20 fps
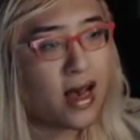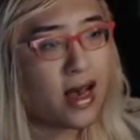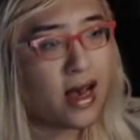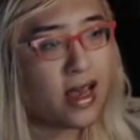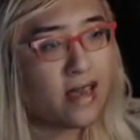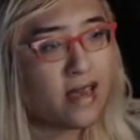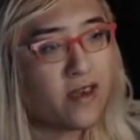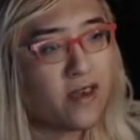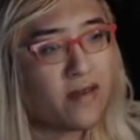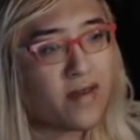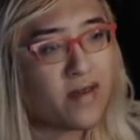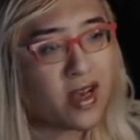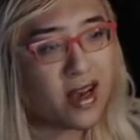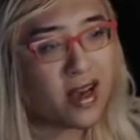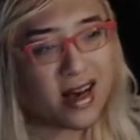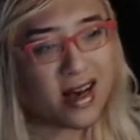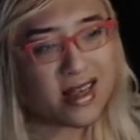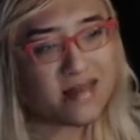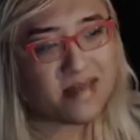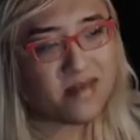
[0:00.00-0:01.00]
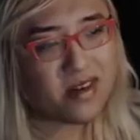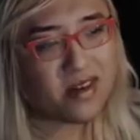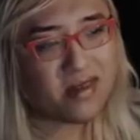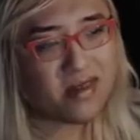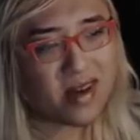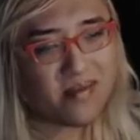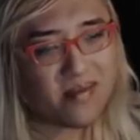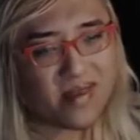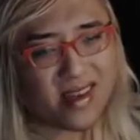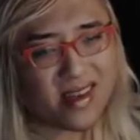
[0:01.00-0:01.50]
If you have a Cosmo
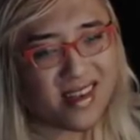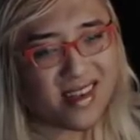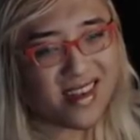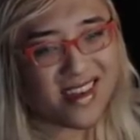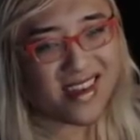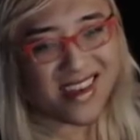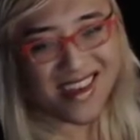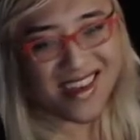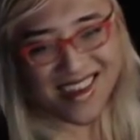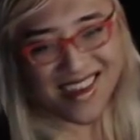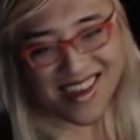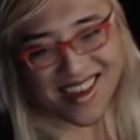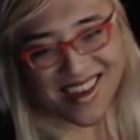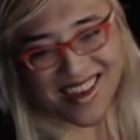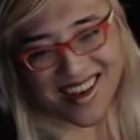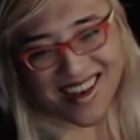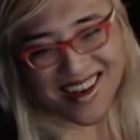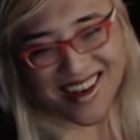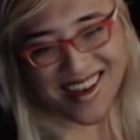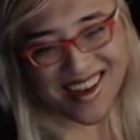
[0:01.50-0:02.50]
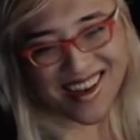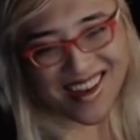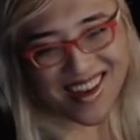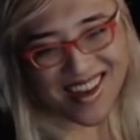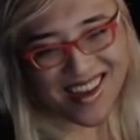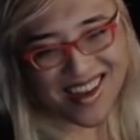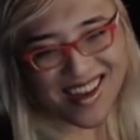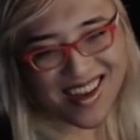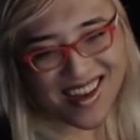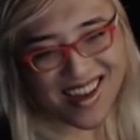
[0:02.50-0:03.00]
weapon,
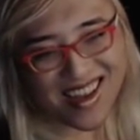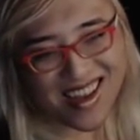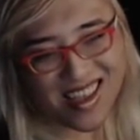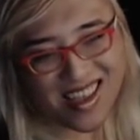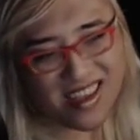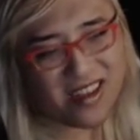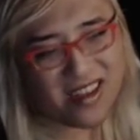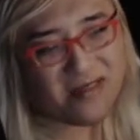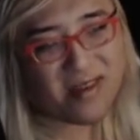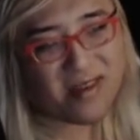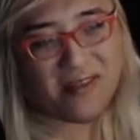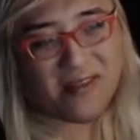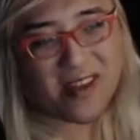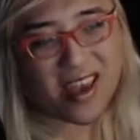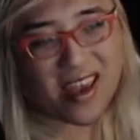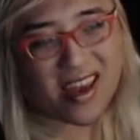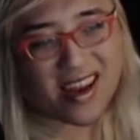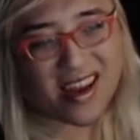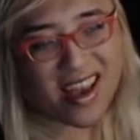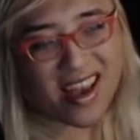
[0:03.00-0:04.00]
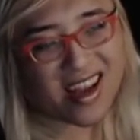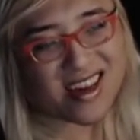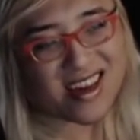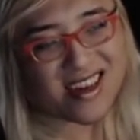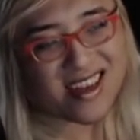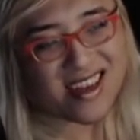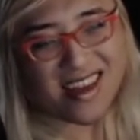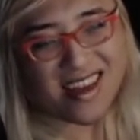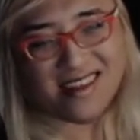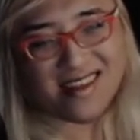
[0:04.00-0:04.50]
you know what, forget it,
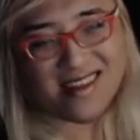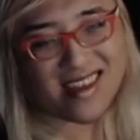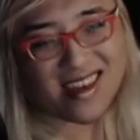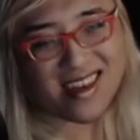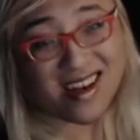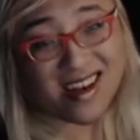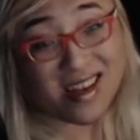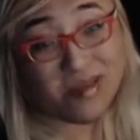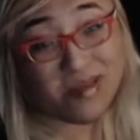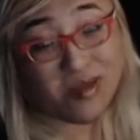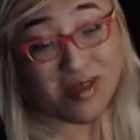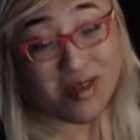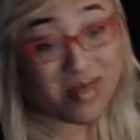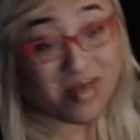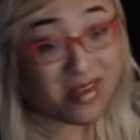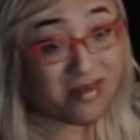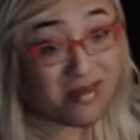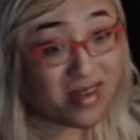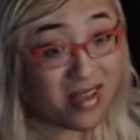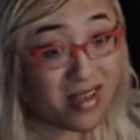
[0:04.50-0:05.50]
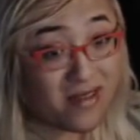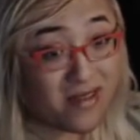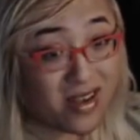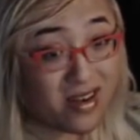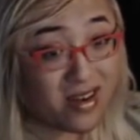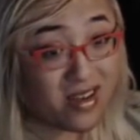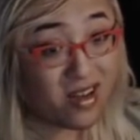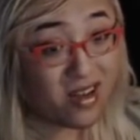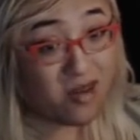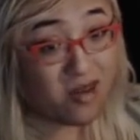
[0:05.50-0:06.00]
actually. I don't think Cosmo weapons are relevant
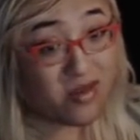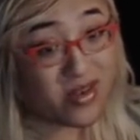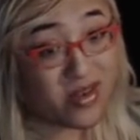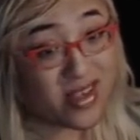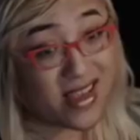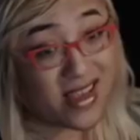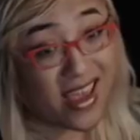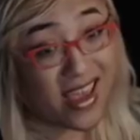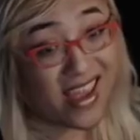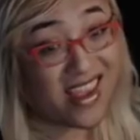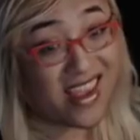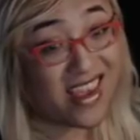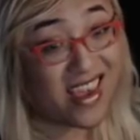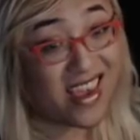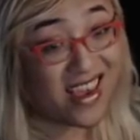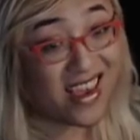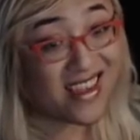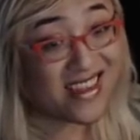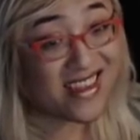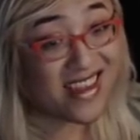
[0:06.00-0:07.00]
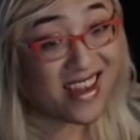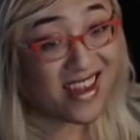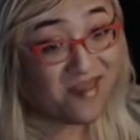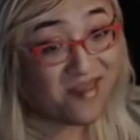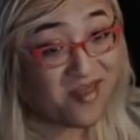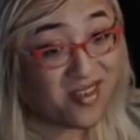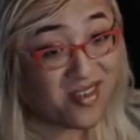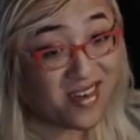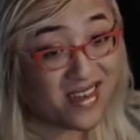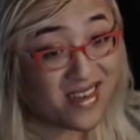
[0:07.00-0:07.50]
almost in any case
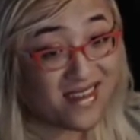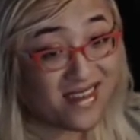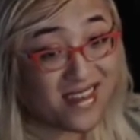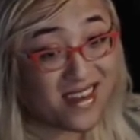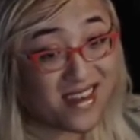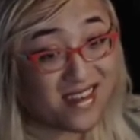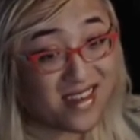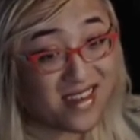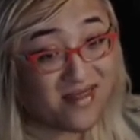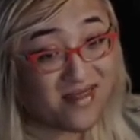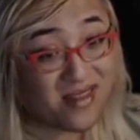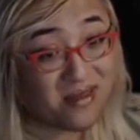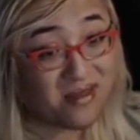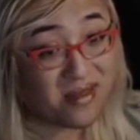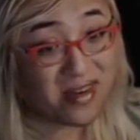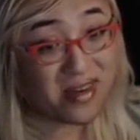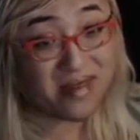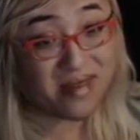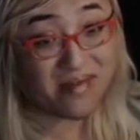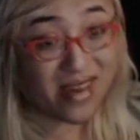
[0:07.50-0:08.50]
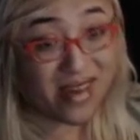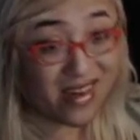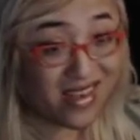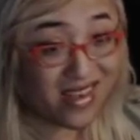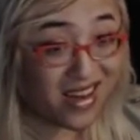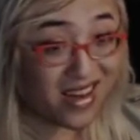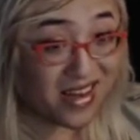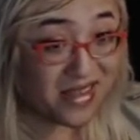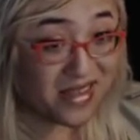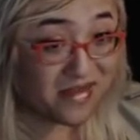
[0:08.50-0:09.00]
anymore, so don't even worry about
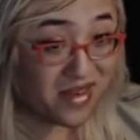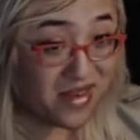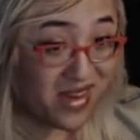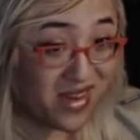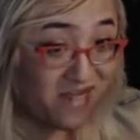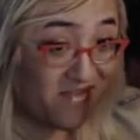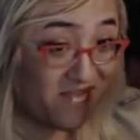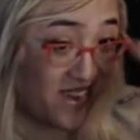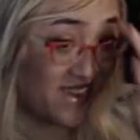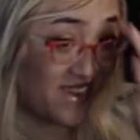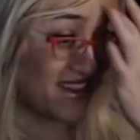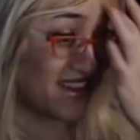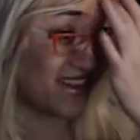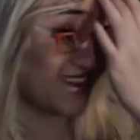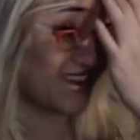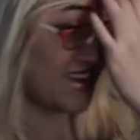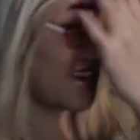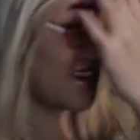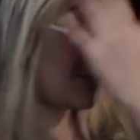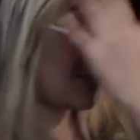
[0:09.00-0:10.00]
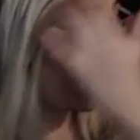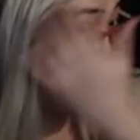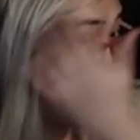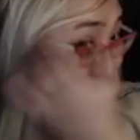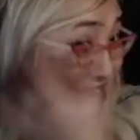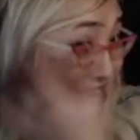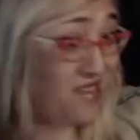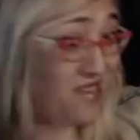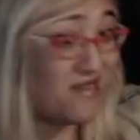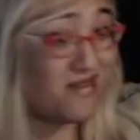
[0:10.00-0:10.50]
Cosmo weapons.
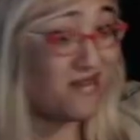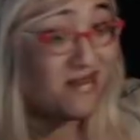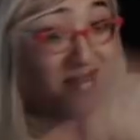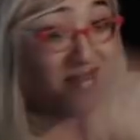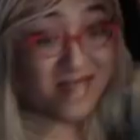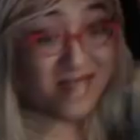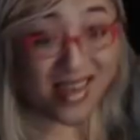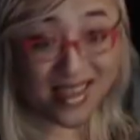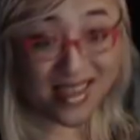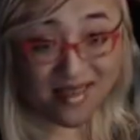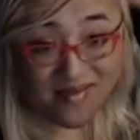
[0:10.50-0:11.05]
Rest in